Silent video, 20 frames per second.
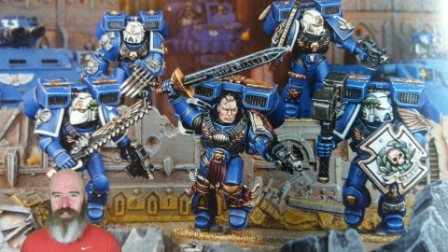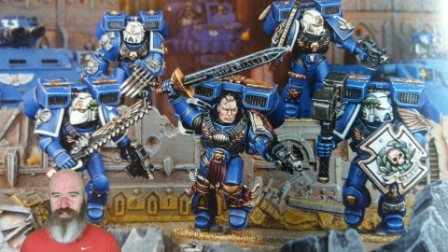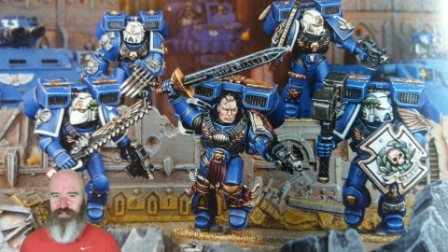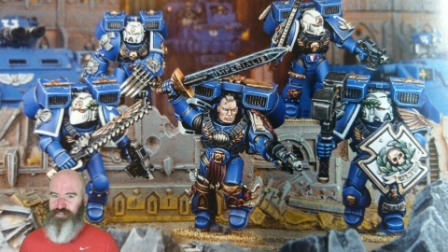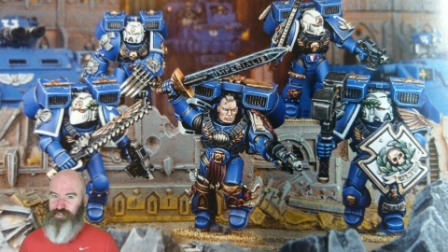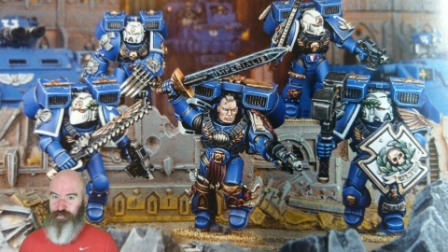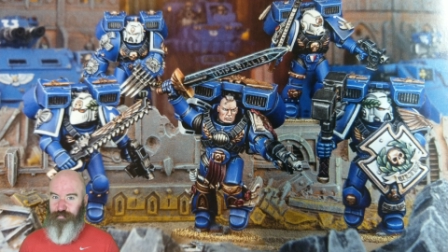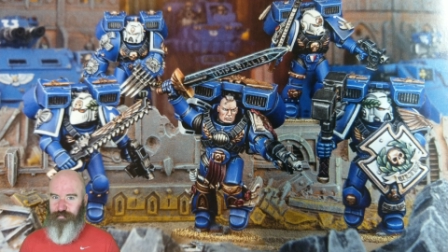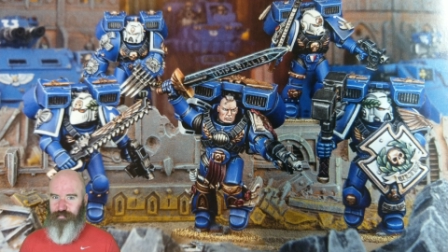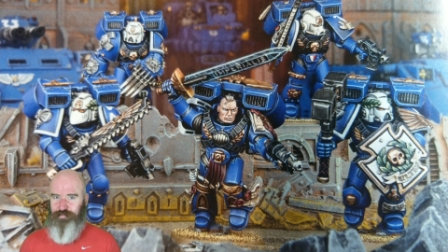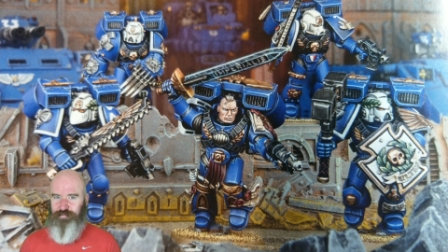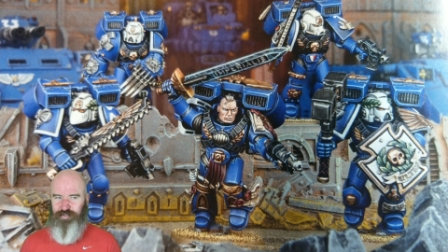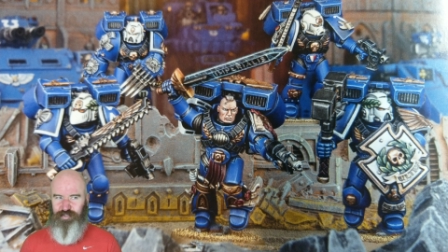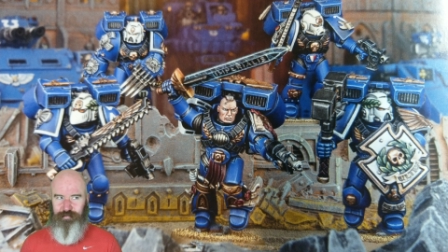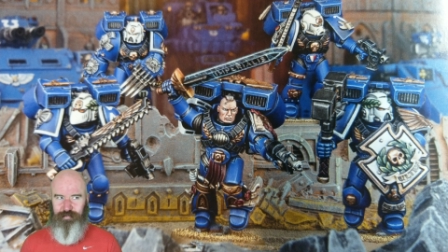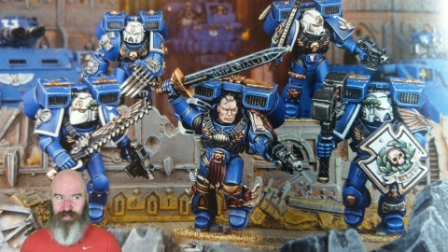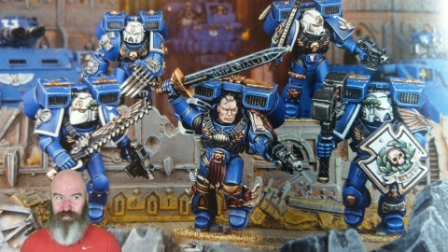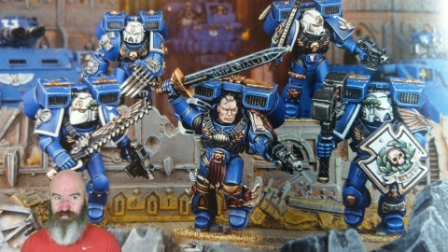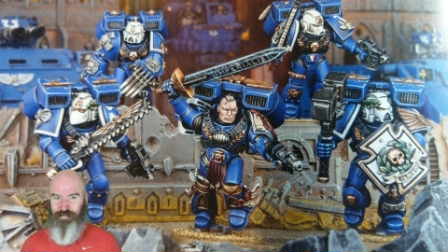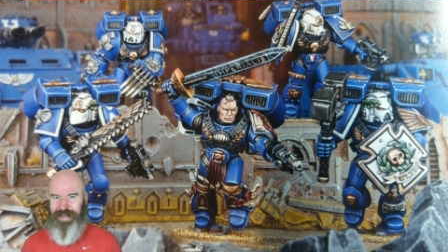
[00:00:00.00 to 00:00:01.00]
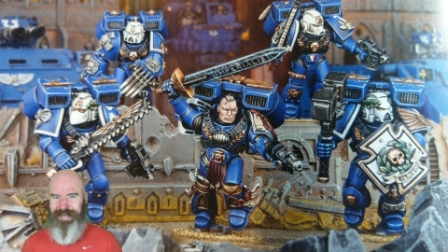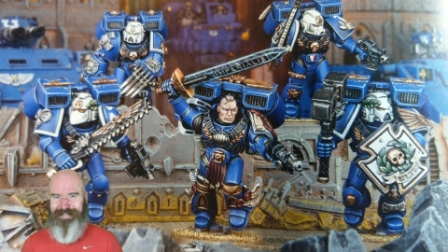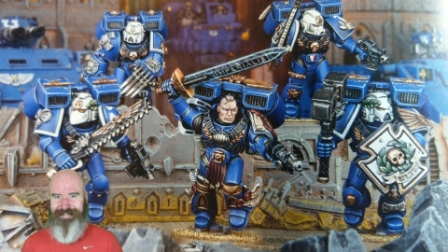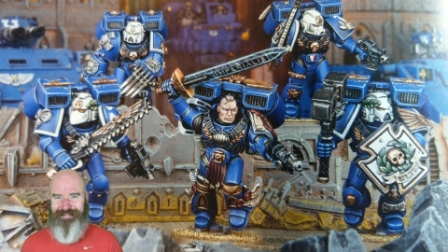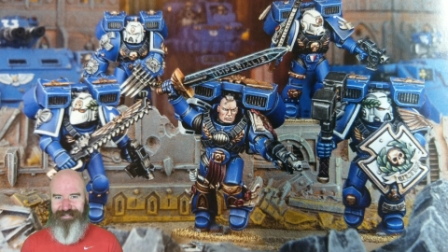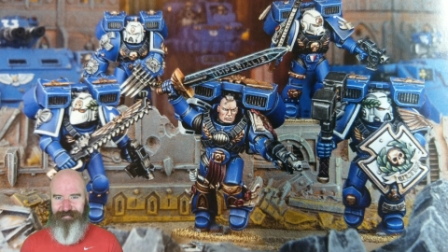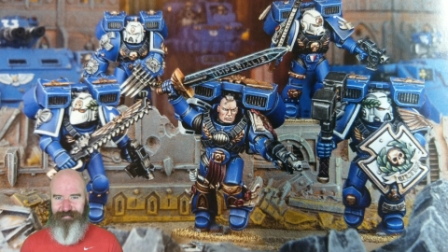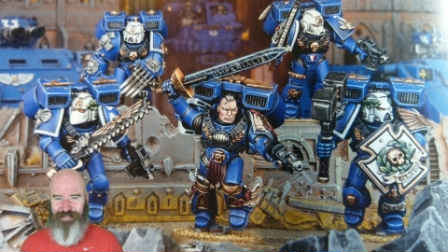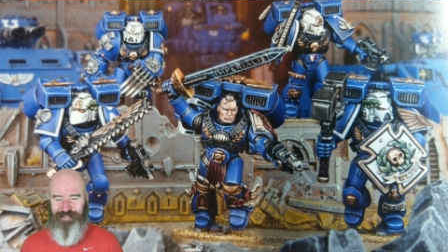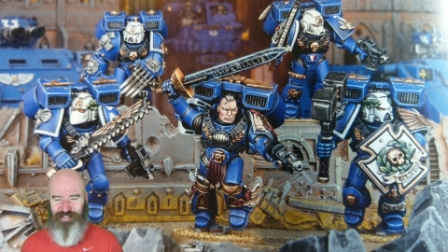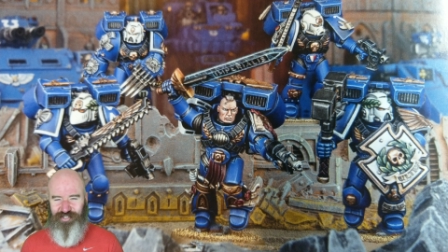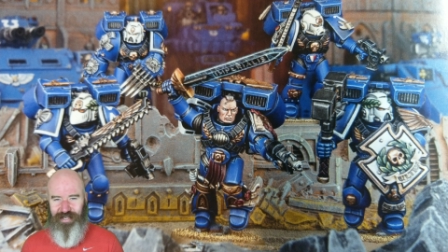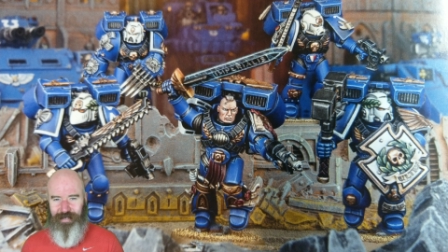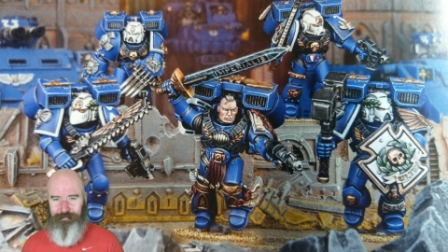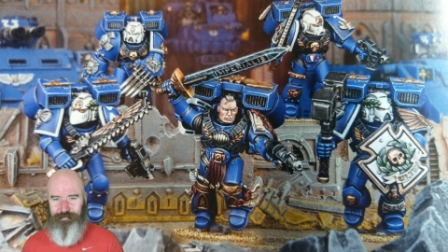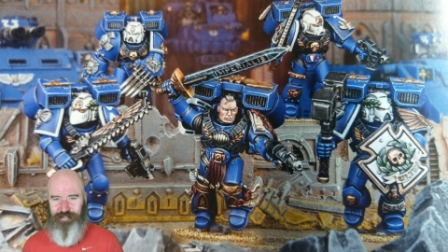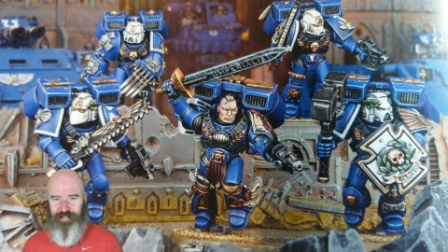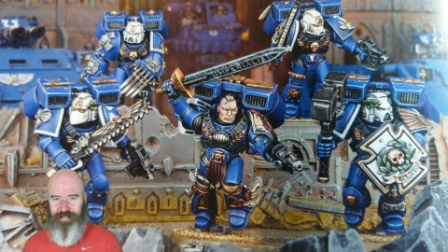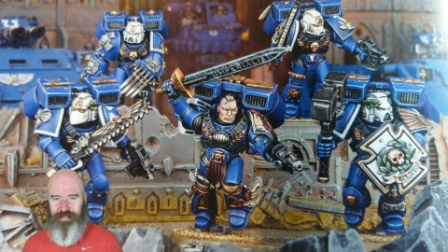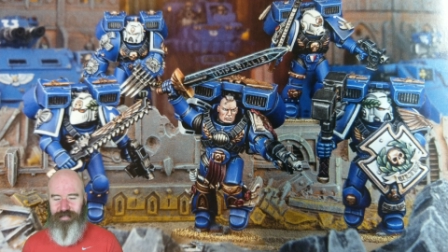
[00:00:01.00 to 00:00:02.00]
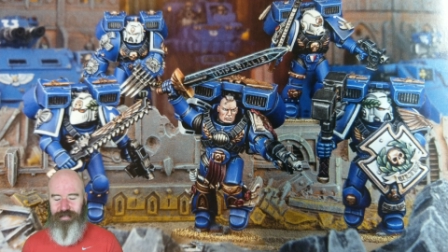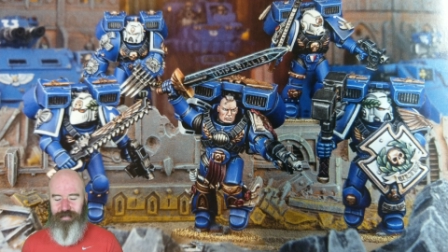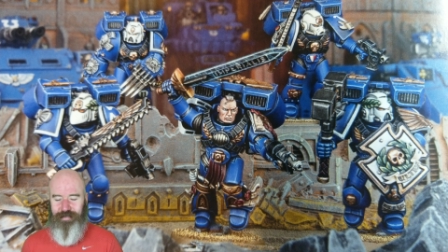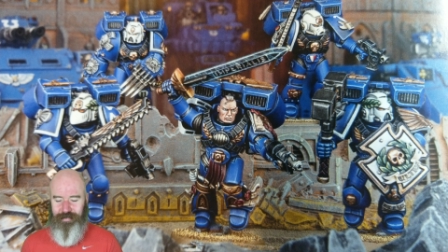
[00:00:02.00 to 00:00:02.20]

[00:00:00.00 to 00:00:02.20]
with some of the relics of the chapter.